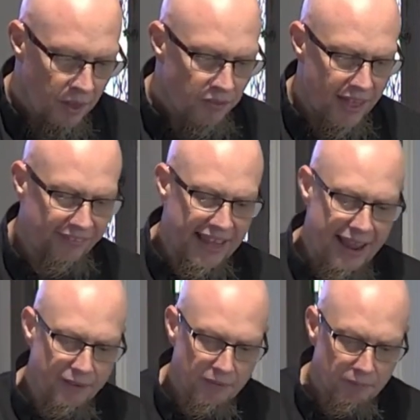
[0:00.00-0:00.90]
that
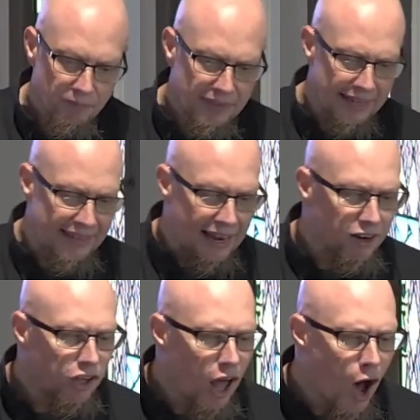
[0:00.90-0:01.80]
they
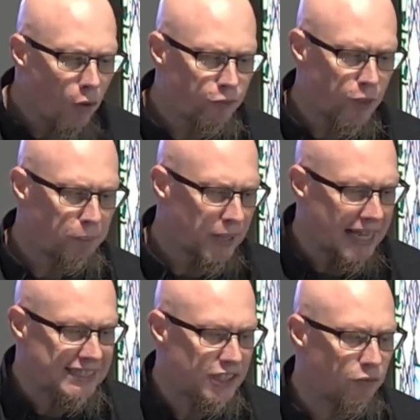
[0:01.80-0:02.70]
love the
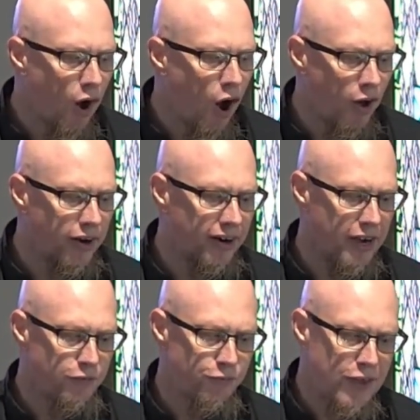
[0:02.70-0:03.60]
place of honor
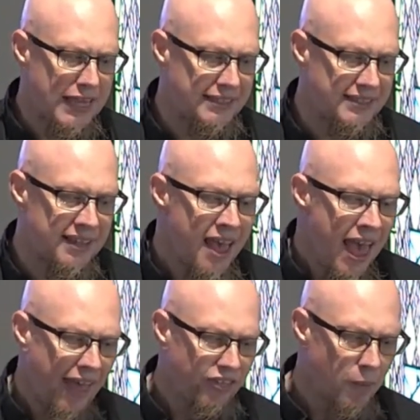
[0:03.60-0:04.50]
at feasts
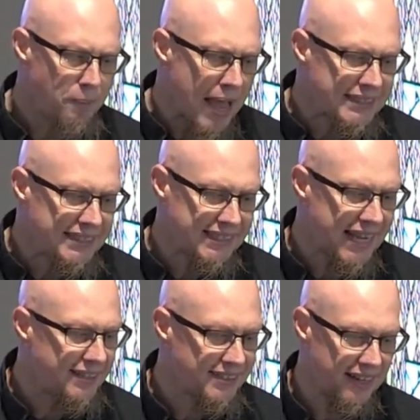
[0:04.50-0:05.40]
and the best
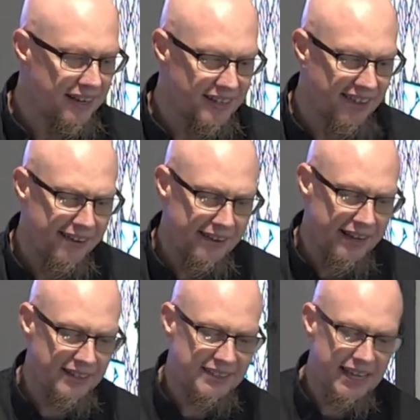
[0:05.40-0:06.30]
seats in
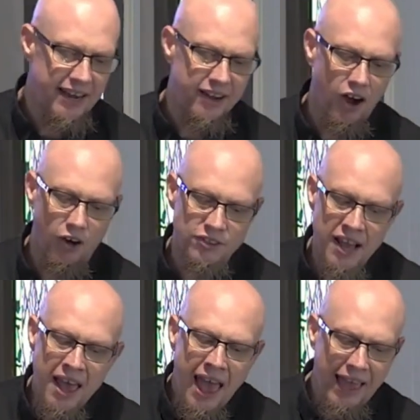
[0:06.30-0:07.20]
the synagogues
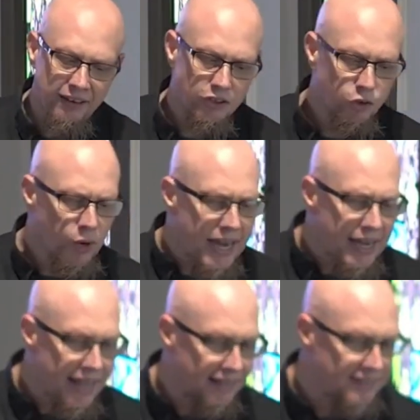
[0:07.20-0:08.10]
and
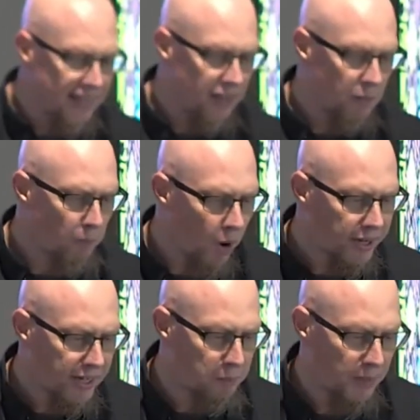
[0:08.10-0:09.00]
greetings in the
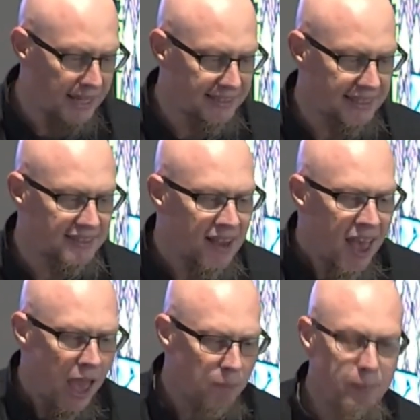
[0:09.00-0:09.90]
marketplaces
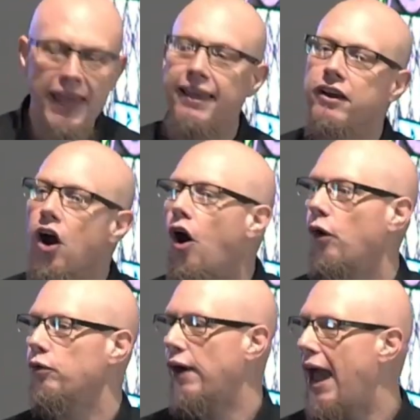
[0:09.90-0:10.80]
and being
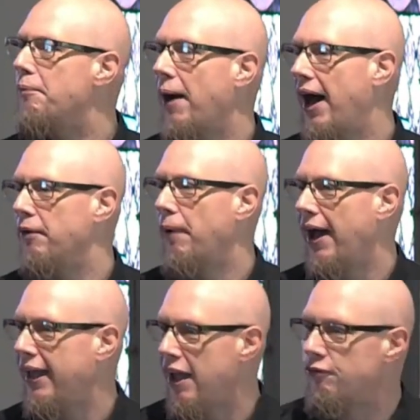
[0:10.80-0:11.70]
called rabbi
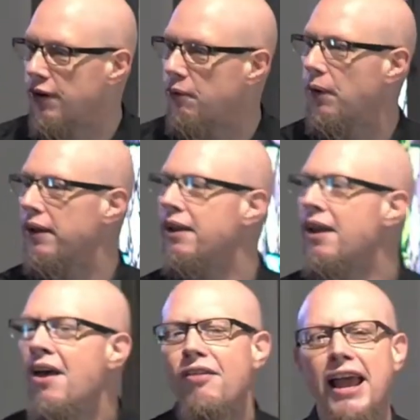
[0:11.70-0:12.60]
by everyone.
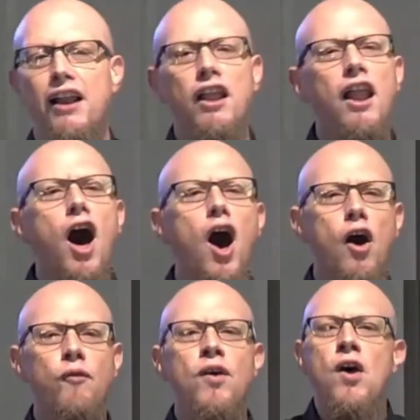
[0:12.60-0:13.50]
They
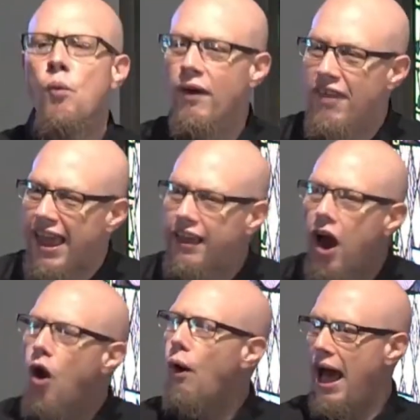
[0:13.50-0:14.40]
love when they
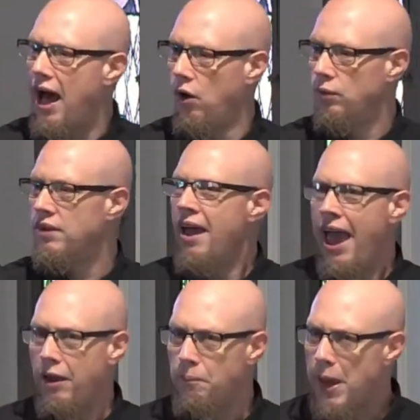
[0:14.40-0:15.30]
go out
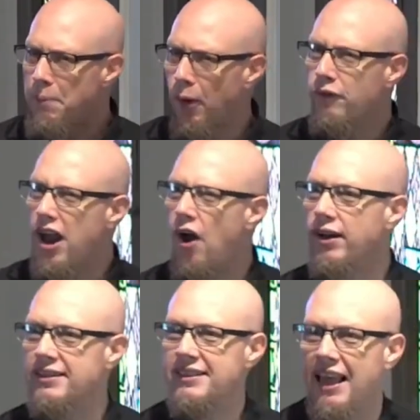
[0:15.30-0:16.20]
and people
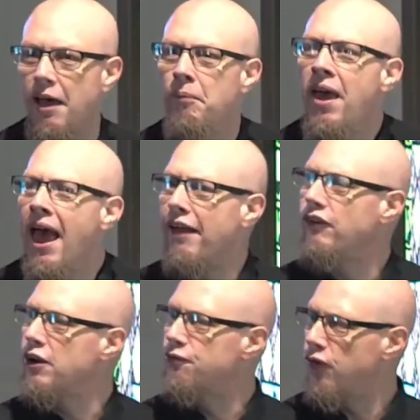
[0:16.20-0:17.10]
notice them and
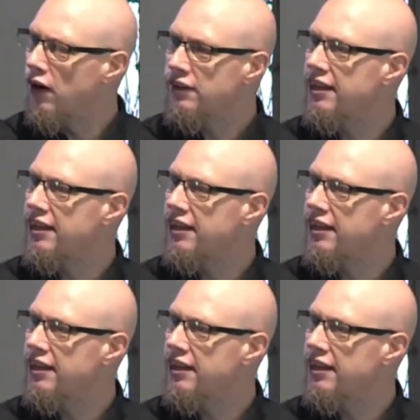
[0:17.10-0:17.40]
refer